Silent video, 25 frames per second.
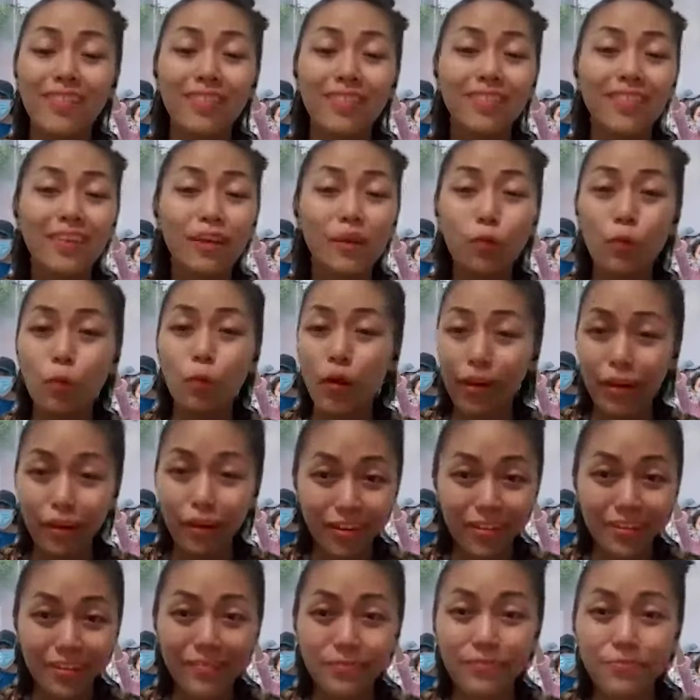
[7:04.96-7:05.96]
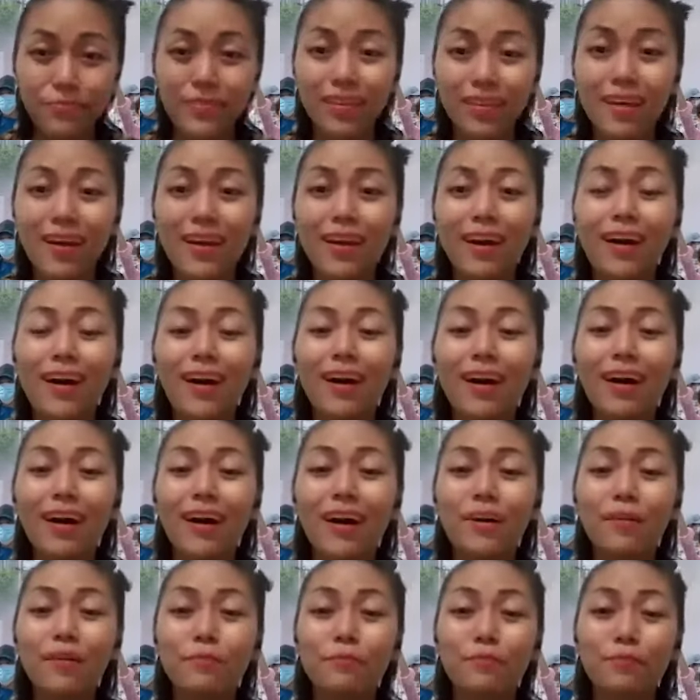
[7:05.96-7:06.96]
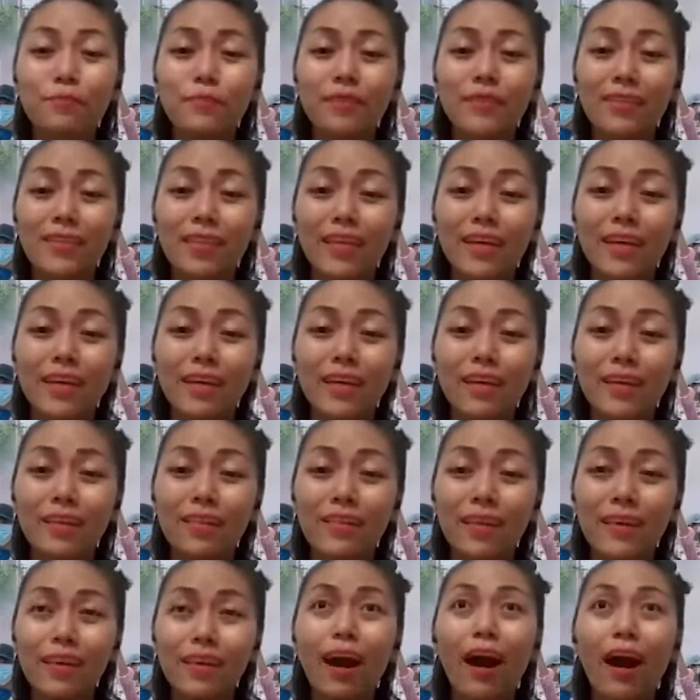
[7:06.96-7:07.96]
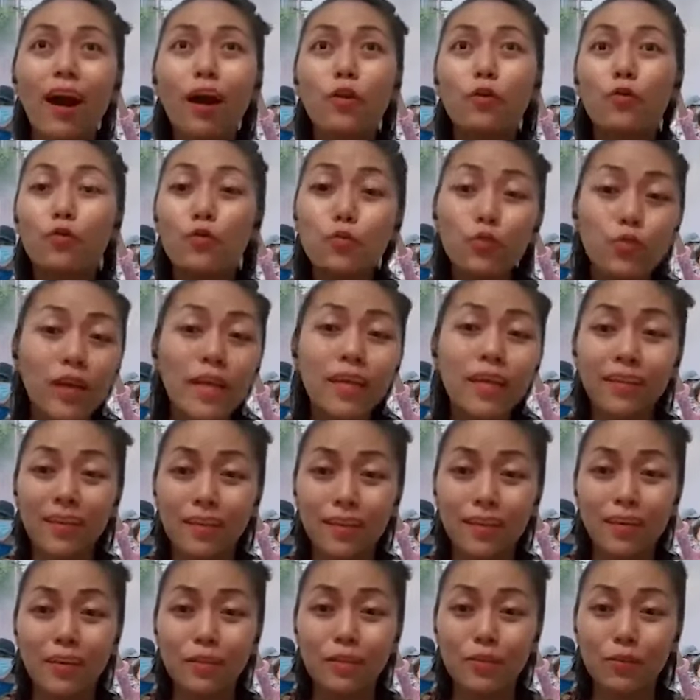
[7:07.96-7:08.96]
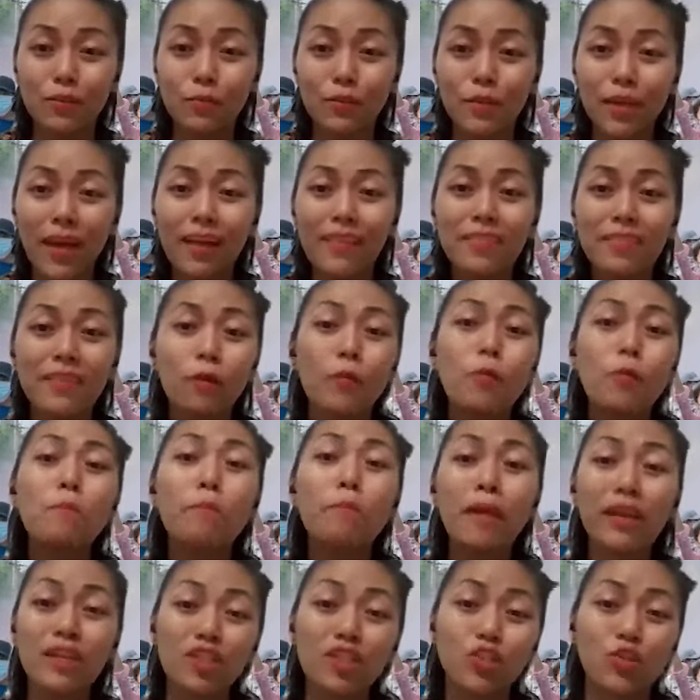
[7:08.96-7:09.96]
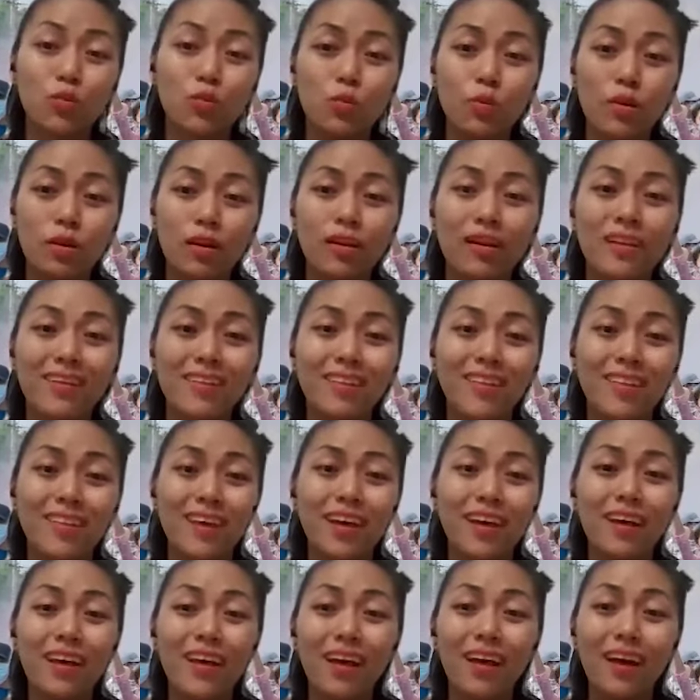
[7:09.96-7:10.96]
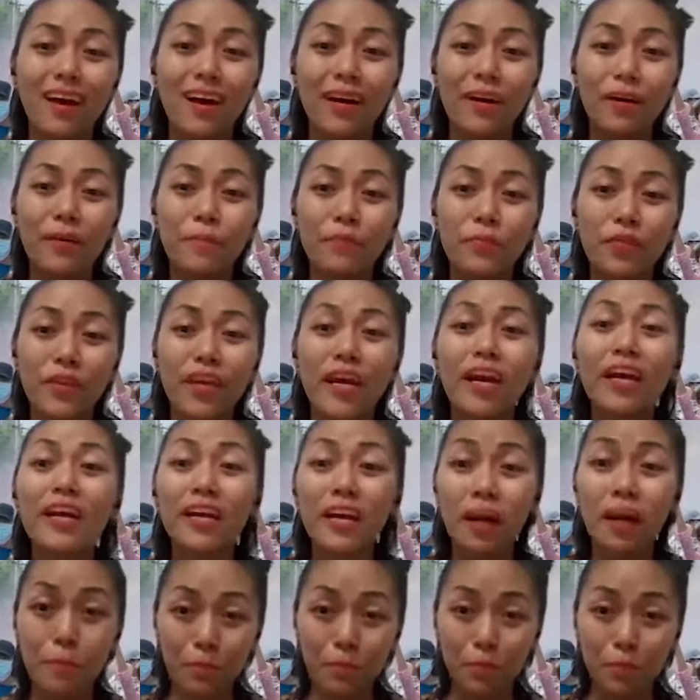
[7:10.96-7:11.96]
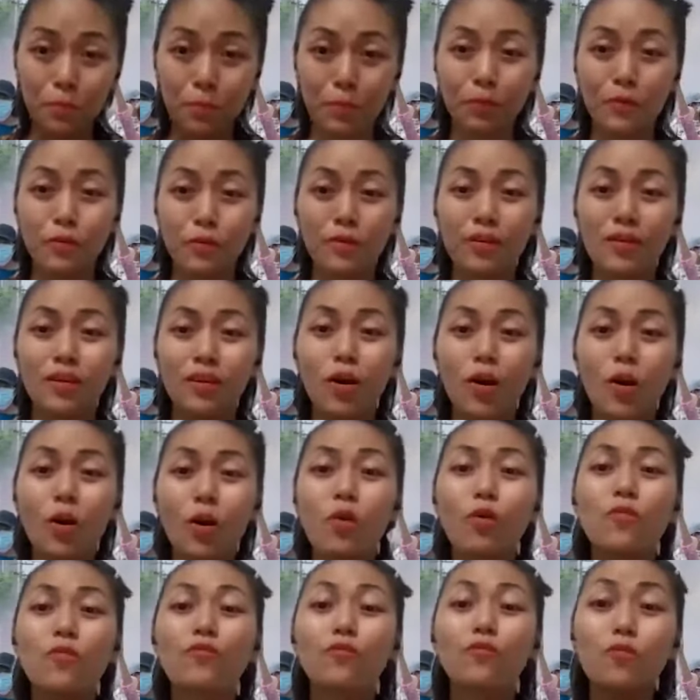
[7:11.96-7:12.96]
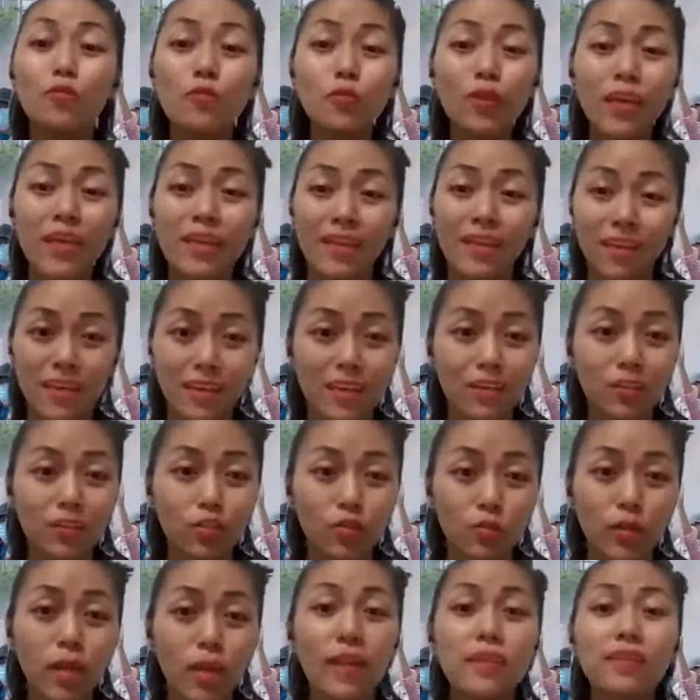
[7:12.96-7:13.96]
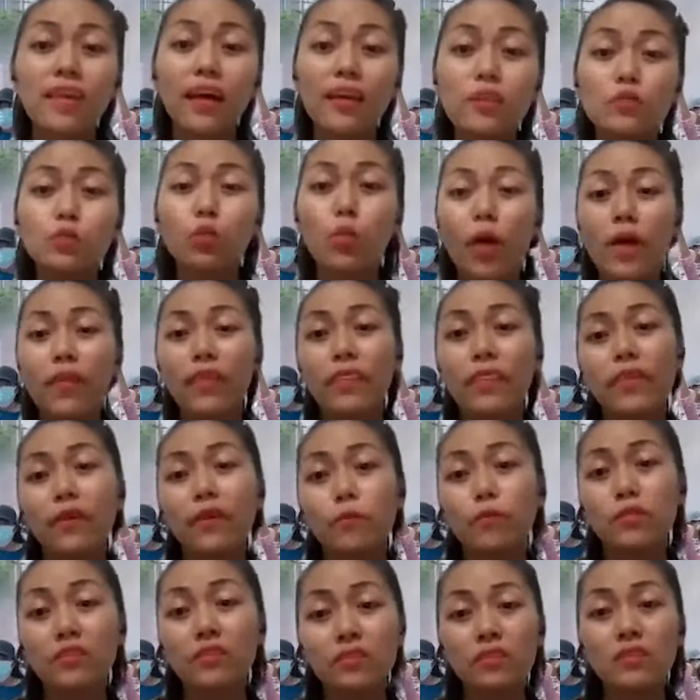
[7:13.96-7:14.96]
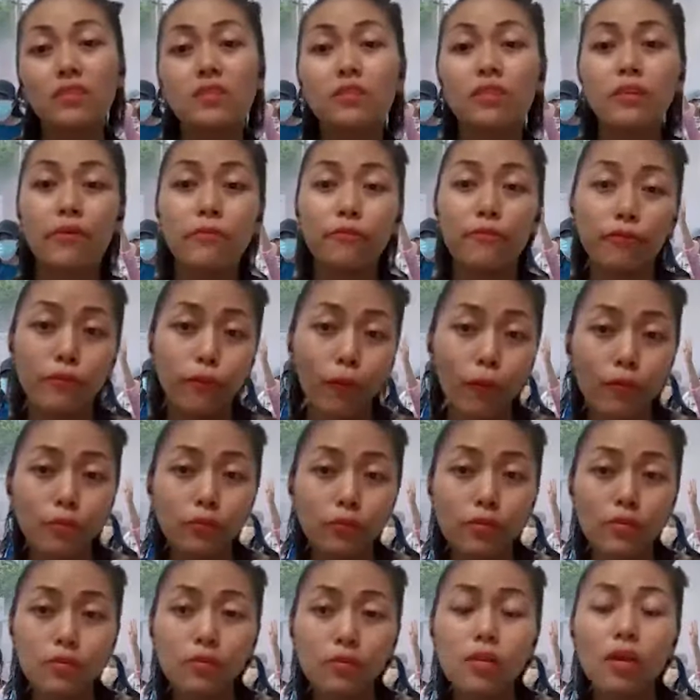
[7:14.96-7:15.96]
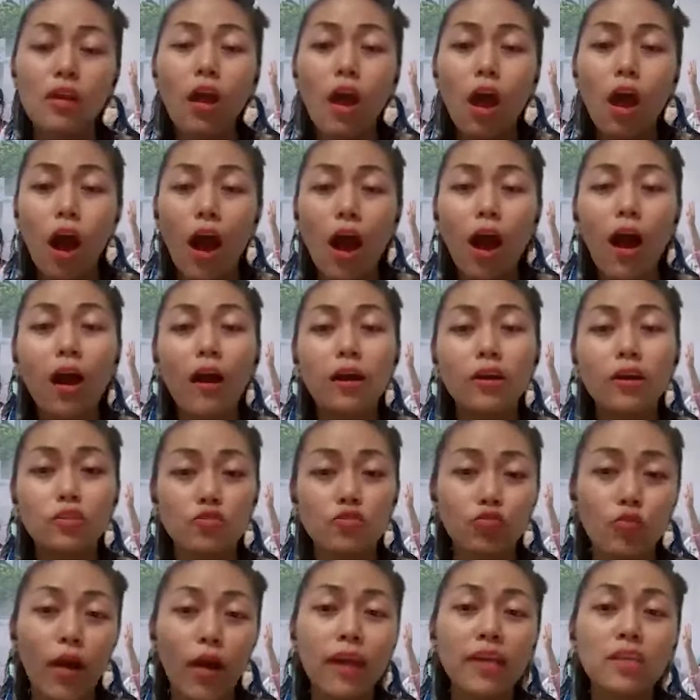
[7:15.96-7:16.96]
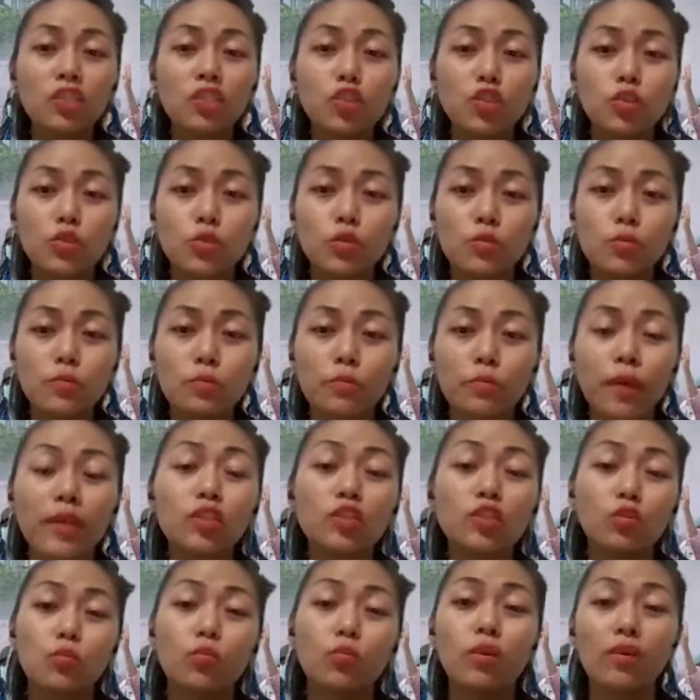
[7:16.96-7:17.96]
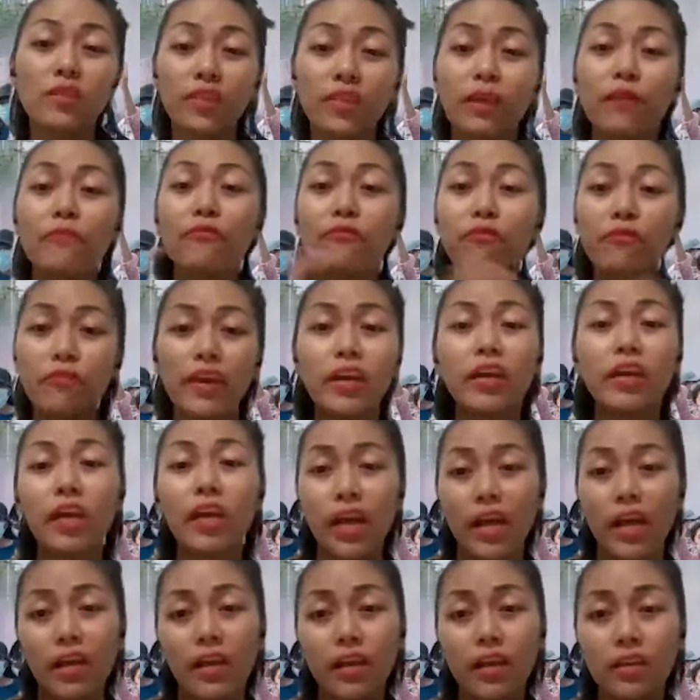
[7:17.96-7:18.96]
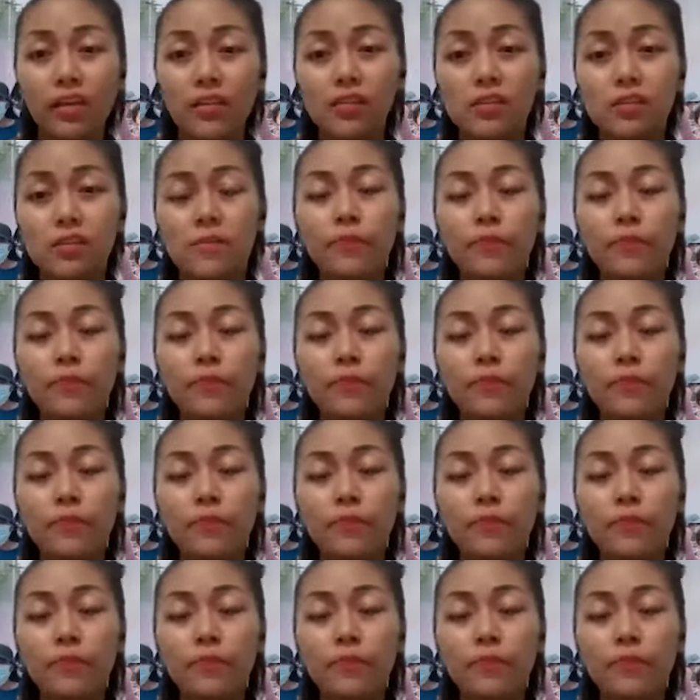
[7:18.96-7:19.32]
they are ruling the country and they will make sure they are capable of ruling the country. And that's what the resistance force are trying to make sure they fail at it,